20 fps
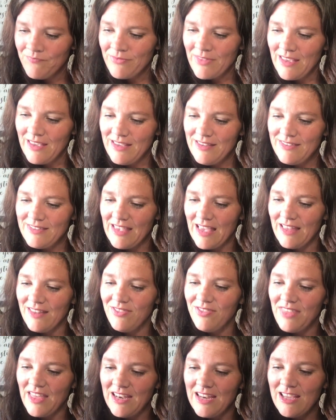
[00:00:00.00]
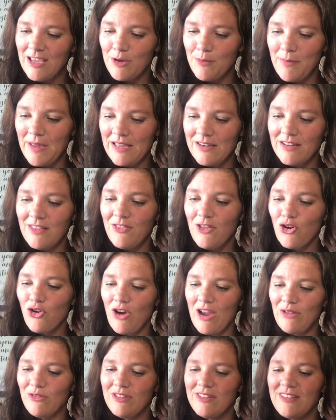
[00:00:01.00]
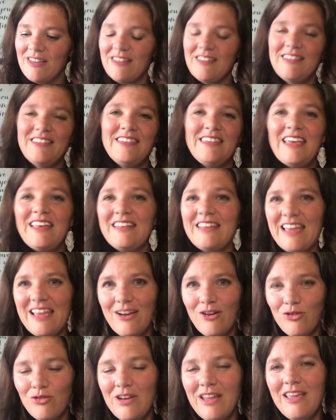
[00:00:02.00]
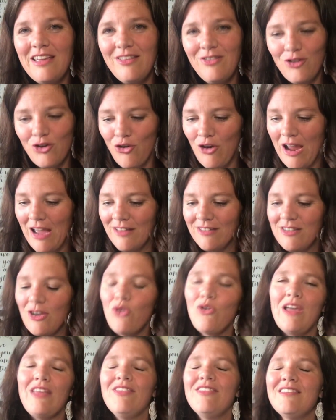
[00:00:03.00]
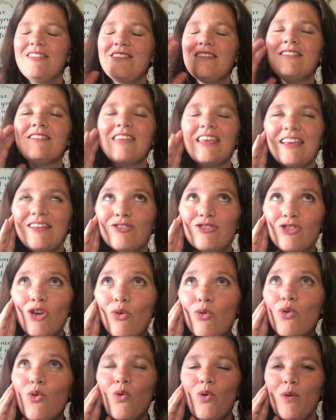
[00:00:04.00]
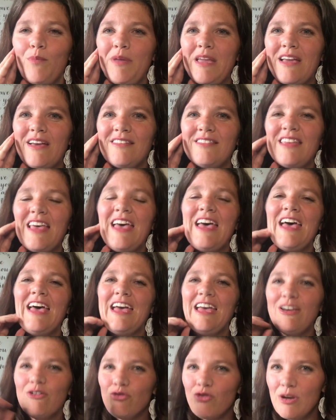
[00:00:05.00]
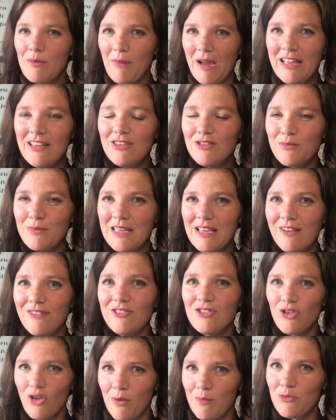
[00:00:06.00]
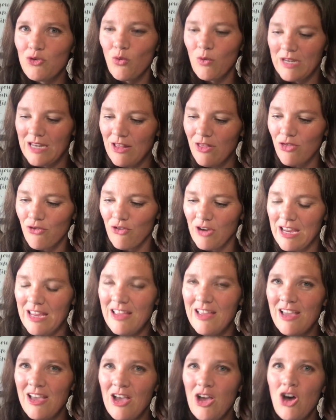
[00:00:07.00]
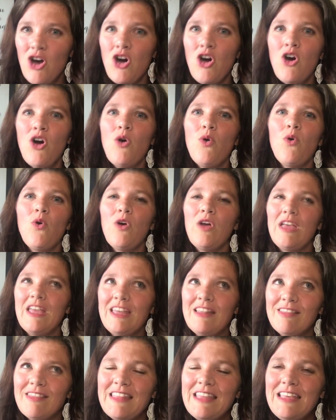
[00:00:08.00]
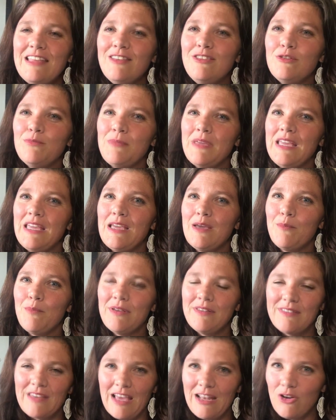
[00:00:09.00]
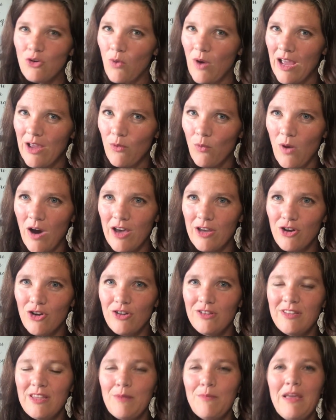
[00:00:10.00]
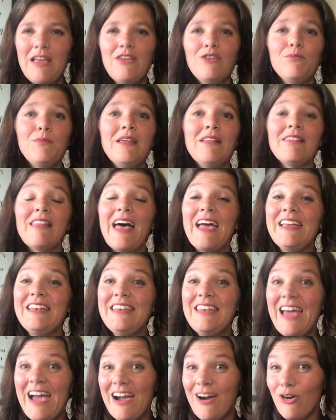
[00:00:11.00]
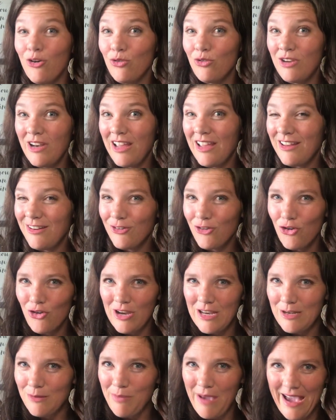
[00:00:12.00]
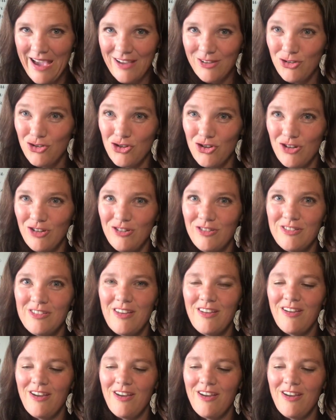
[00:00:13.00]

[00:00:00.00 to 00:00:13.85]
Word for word: He said, then he commanded the crowds to sit down in the grass. Okay, this is like so cool because it reminds me of Psalm 23. He leads me beside quiet waters. He makes me lie down in green pastures.